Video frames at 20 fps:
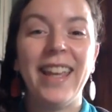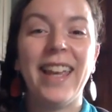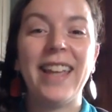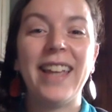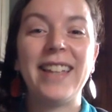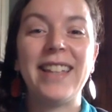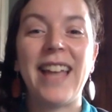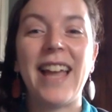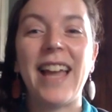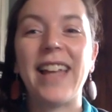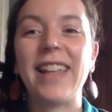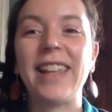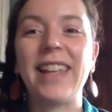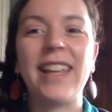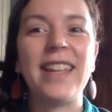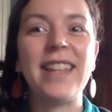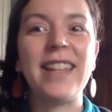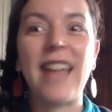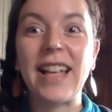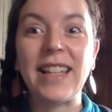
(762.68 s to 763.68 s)

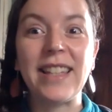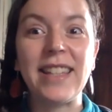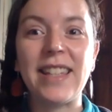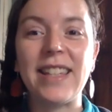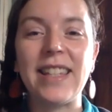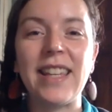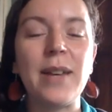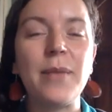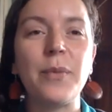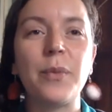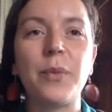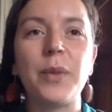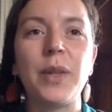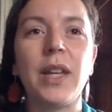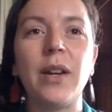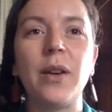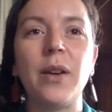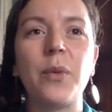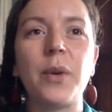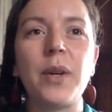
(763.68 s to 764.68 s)
Exactly. And that's the same,
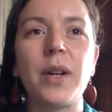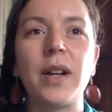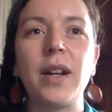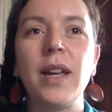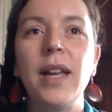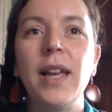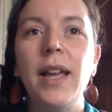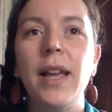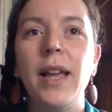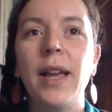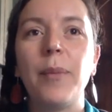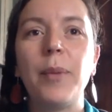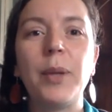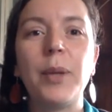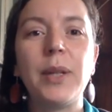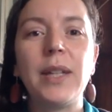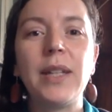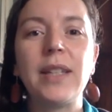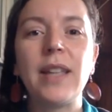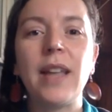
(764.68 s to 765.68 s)
where
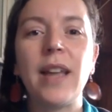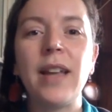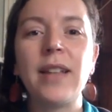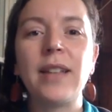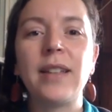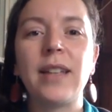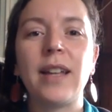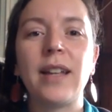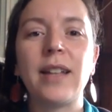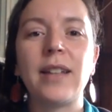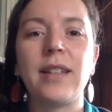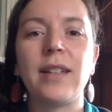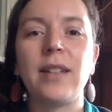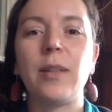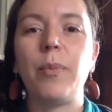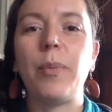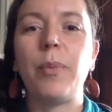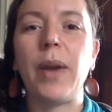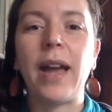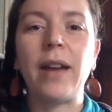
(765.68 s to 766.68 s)
building science got such
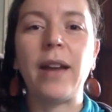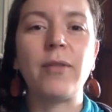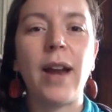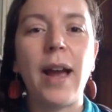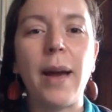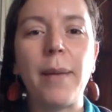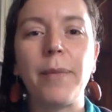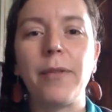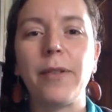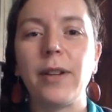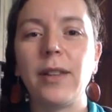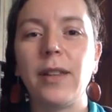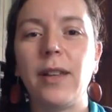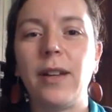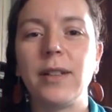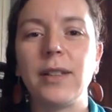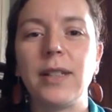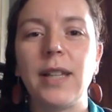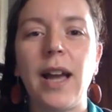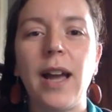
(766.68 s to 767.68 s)
a bad rap for a
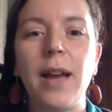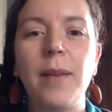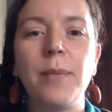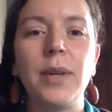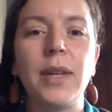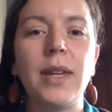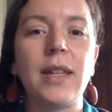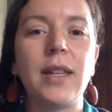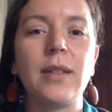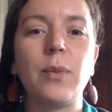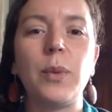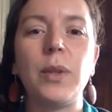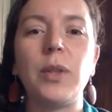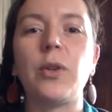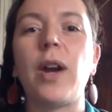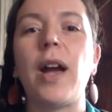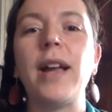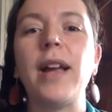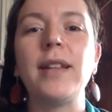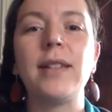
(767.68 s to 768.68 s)
long time, because we
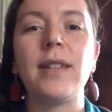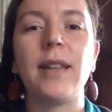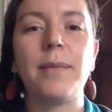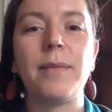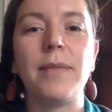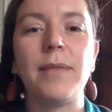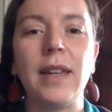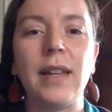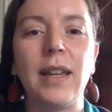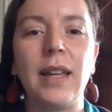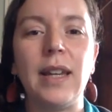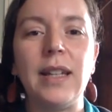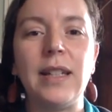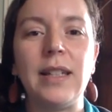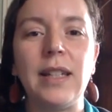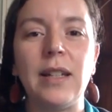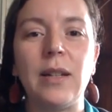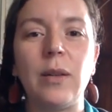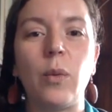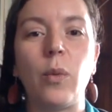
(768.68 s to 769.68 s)
tried something and it
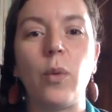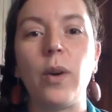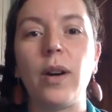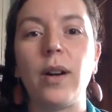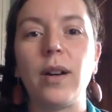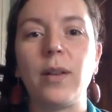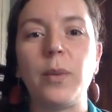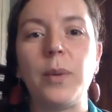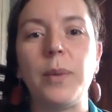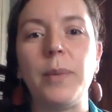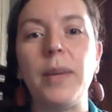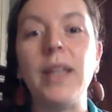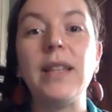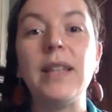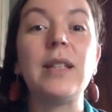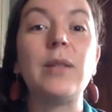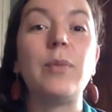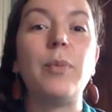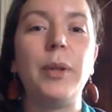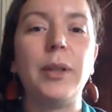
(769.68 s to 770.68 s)
didn't work. We made
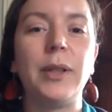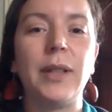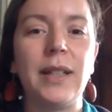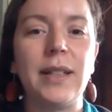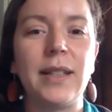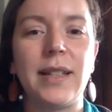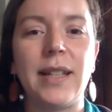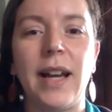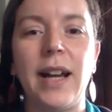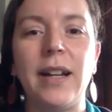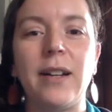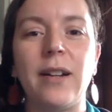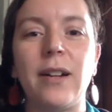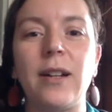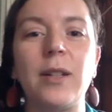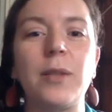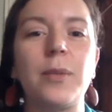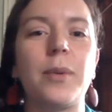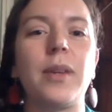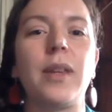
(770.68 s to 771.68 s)
these buildings tighter
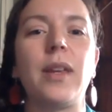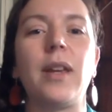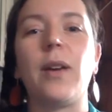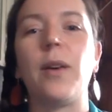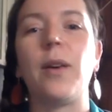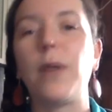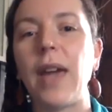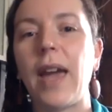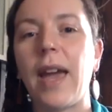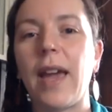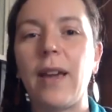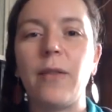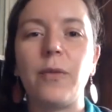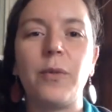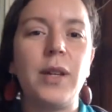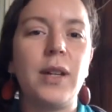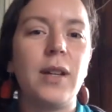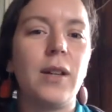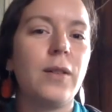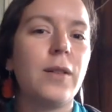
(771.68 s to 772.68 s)
because we're like, okay, if
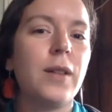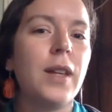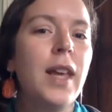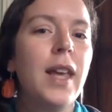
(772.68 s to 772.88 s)
we don't,